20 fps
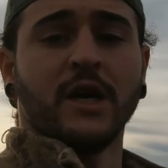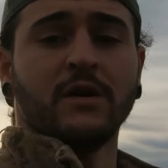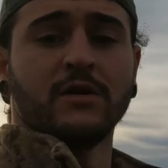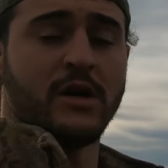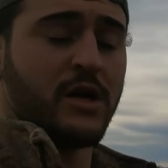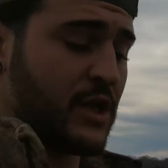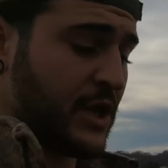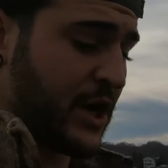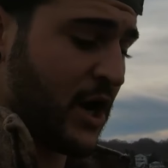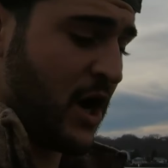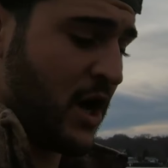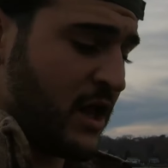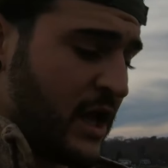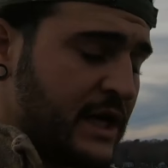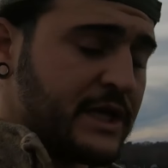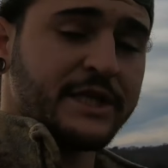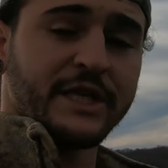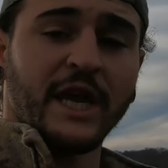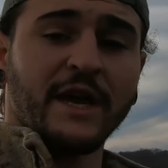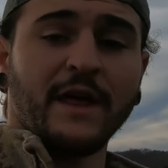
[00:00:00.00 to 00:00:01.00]
so all in all,
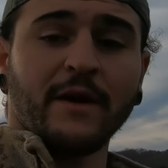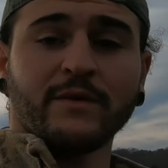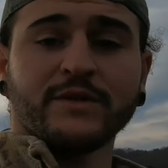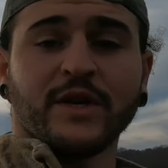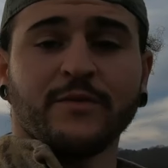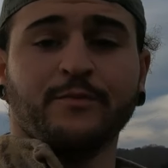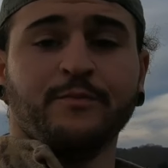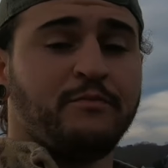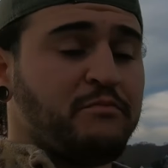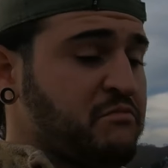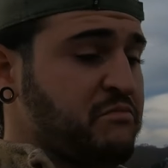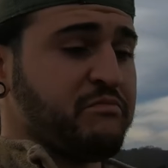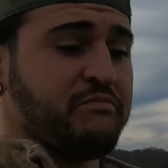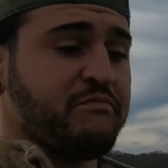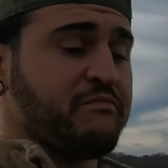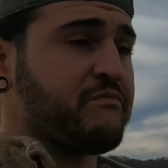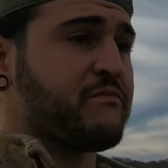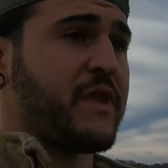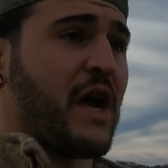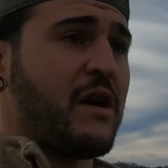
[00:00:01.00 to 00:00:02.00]
I'd say that was a
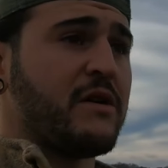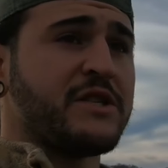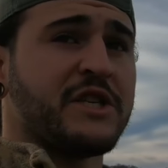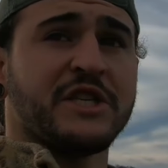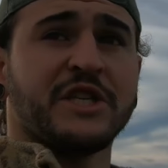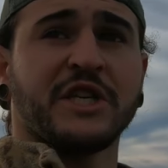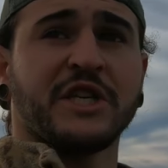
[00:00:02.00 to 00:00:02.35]
that was